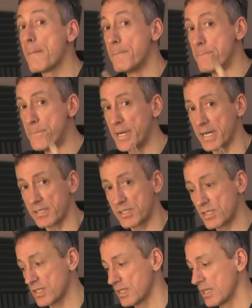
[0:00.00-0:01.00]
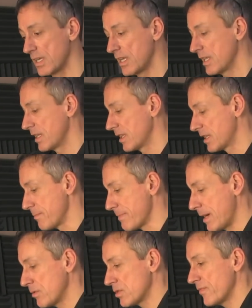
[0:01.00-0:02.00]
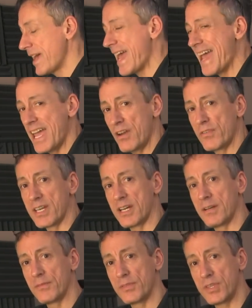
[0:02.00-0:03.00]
but the amount of area